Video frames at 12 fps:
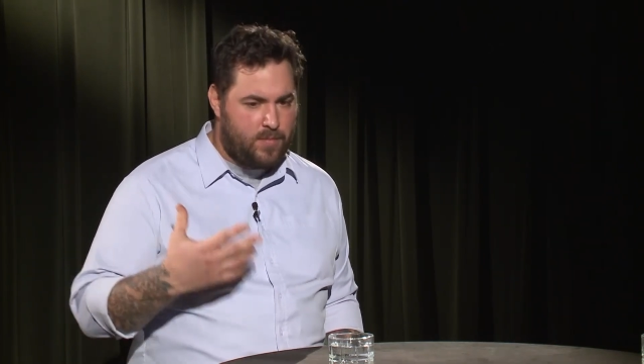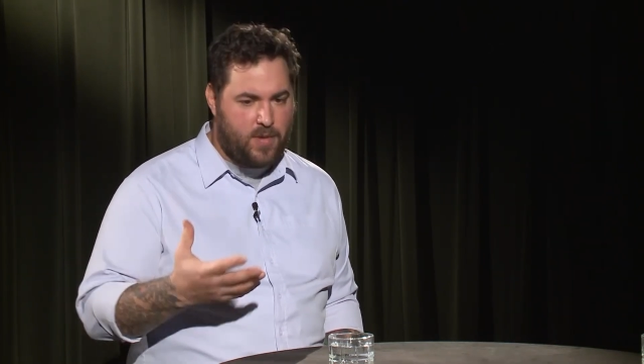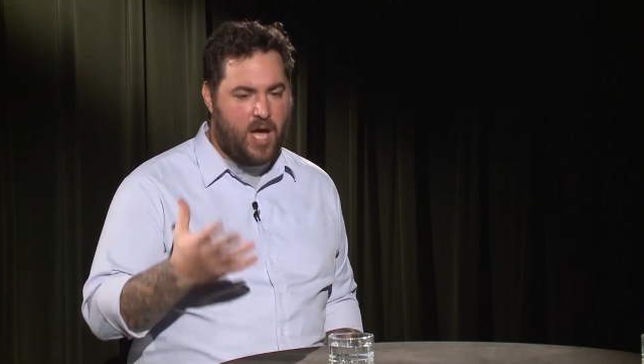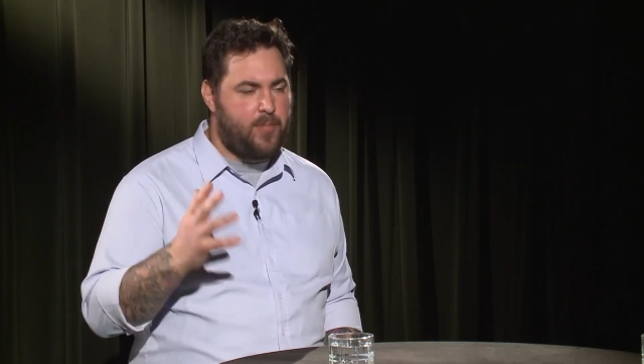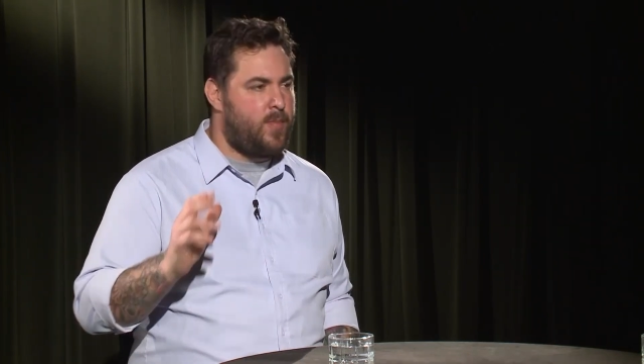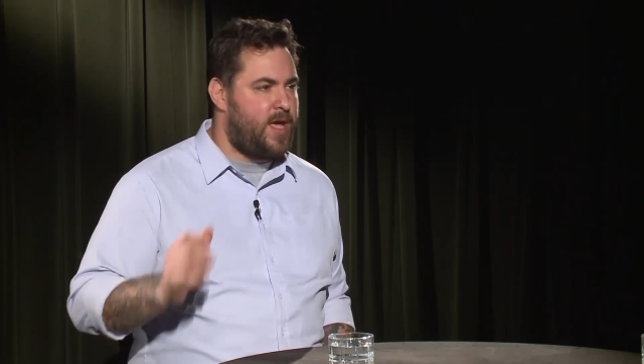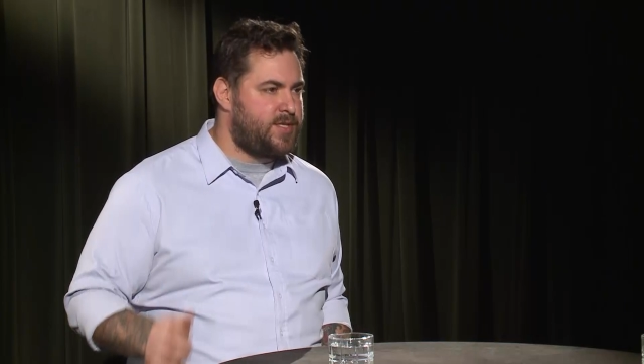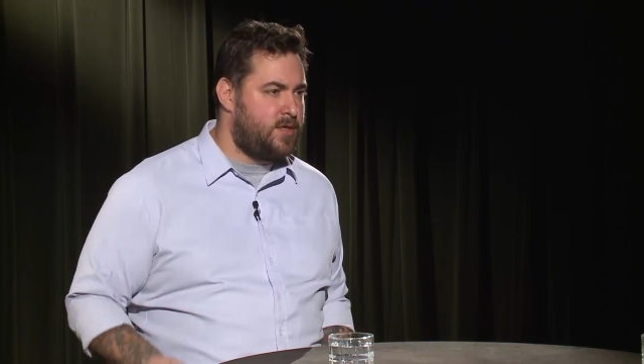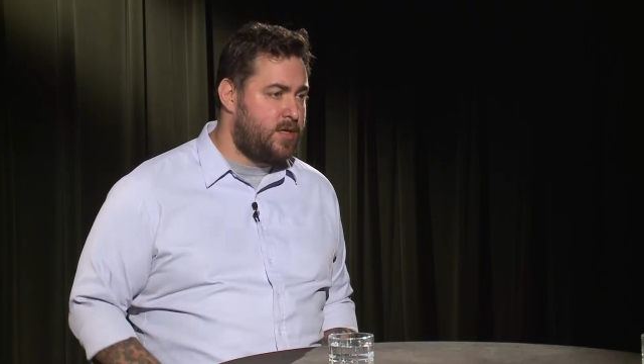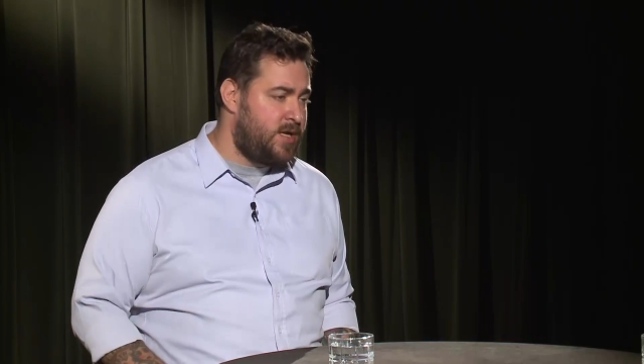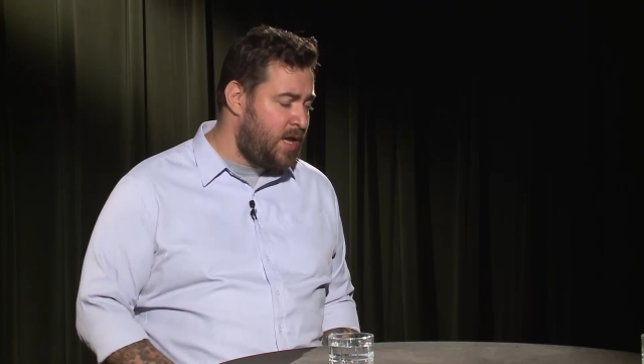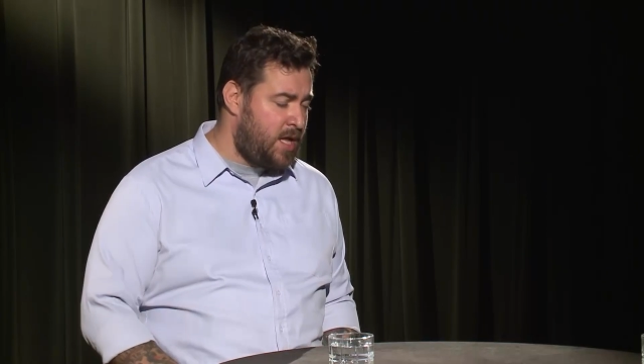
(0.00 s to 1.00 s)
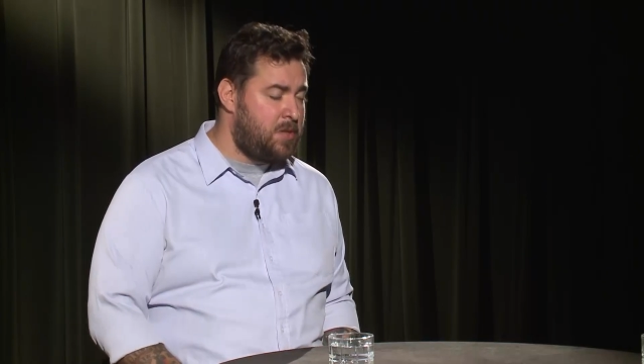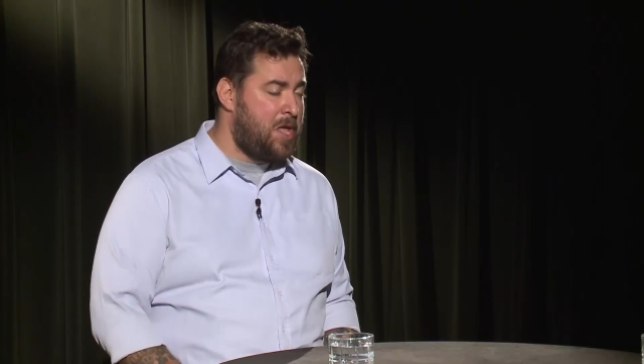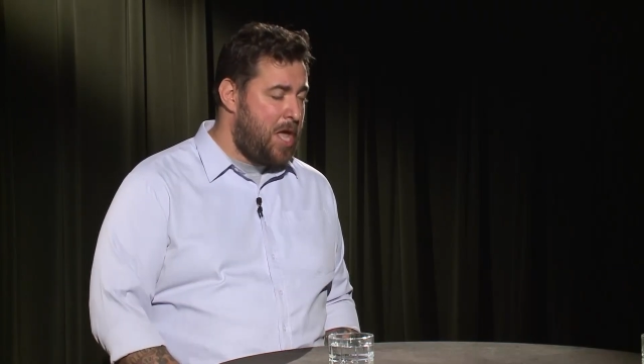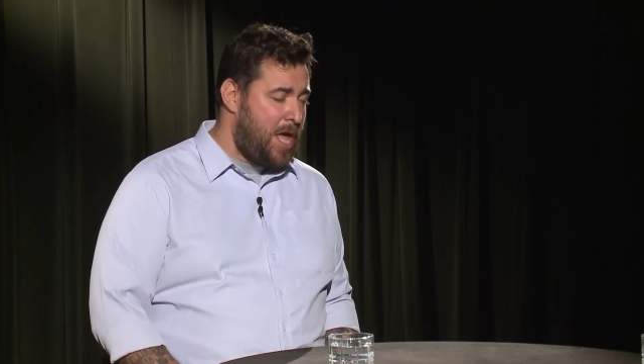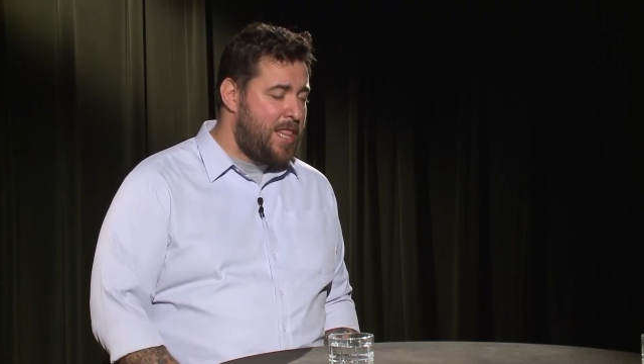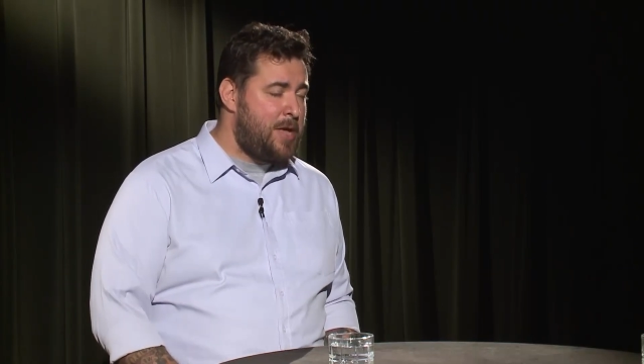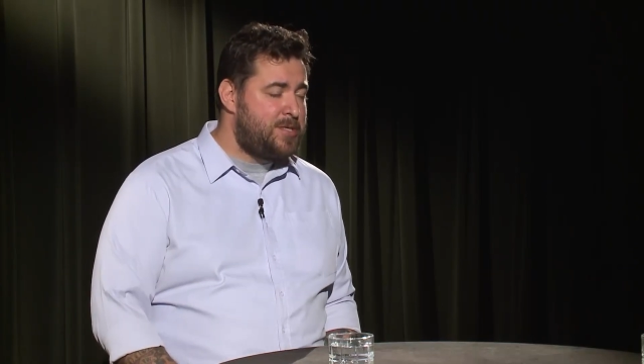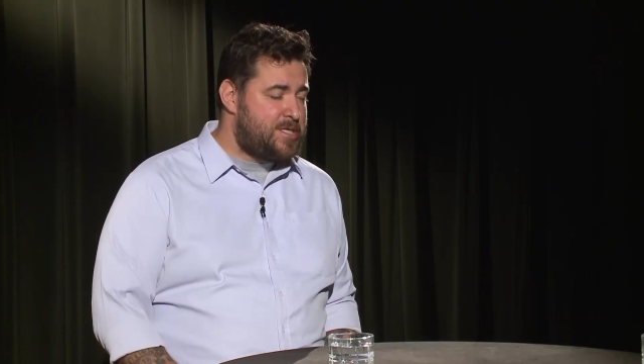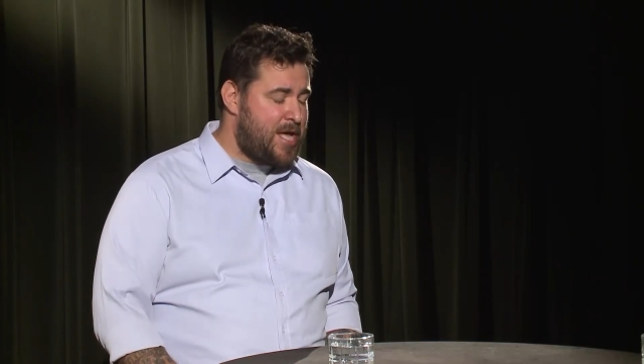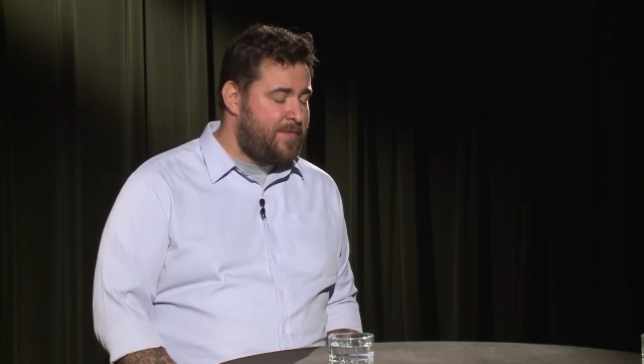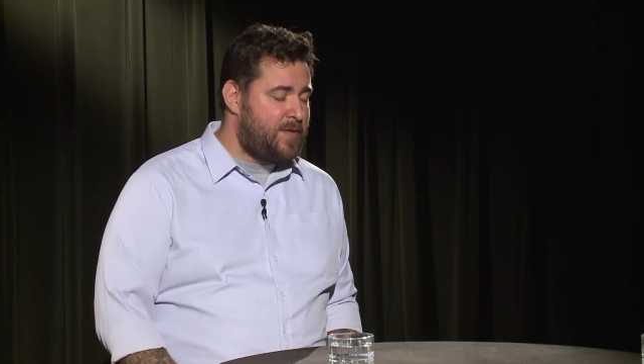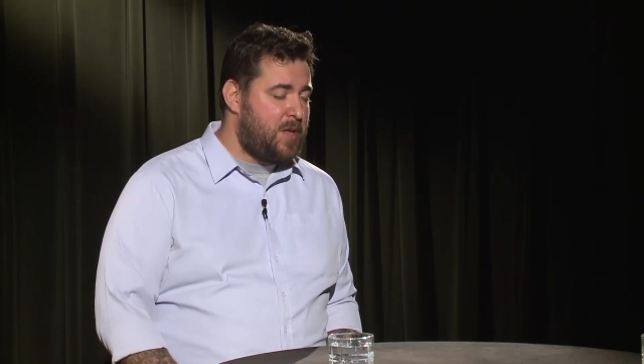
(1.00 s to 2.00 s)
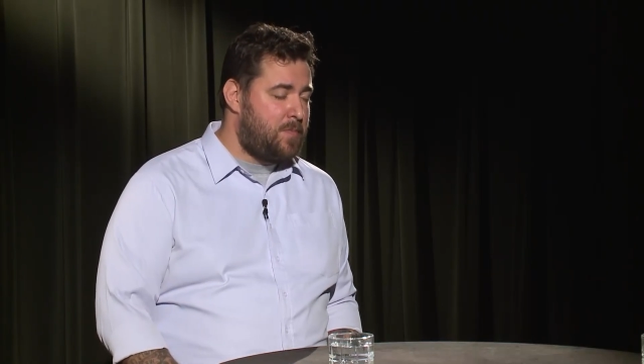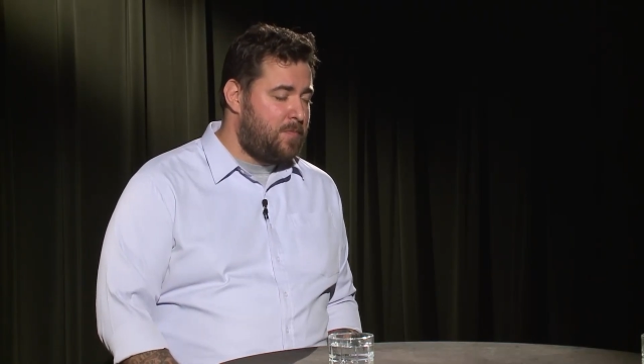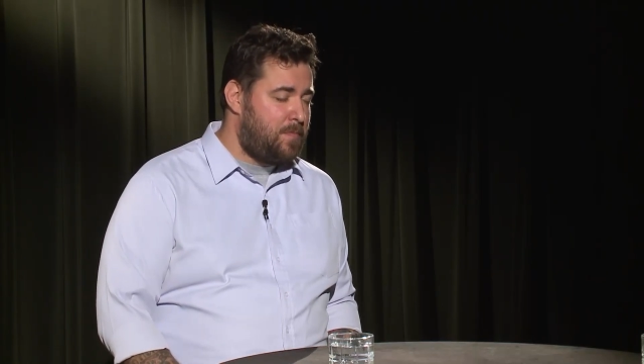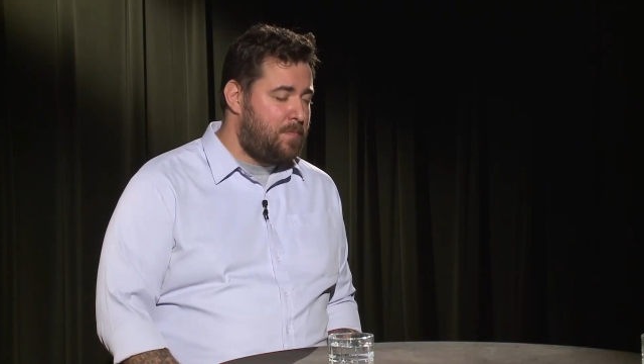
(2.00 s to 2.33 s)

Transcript: hypermasculinity, and, and that was definitely